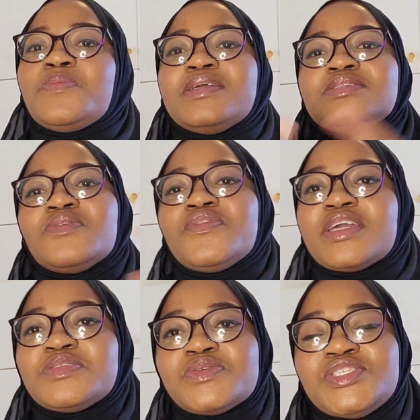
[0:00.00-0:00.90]
please don't
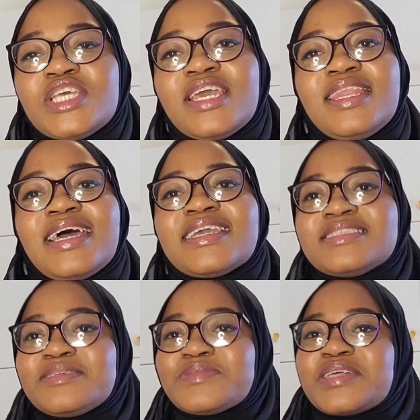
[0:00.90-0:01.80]
forget to share, like,
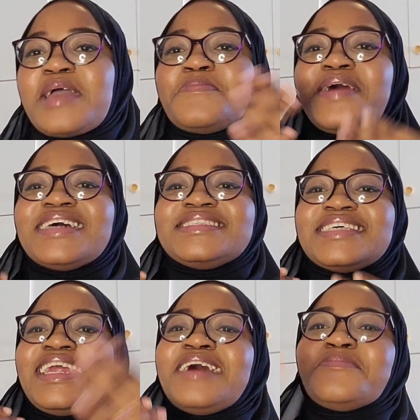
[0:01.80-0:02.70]
and subscribe. Ma
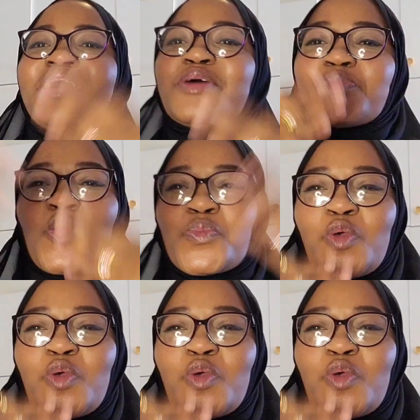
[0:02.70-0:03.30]
salama.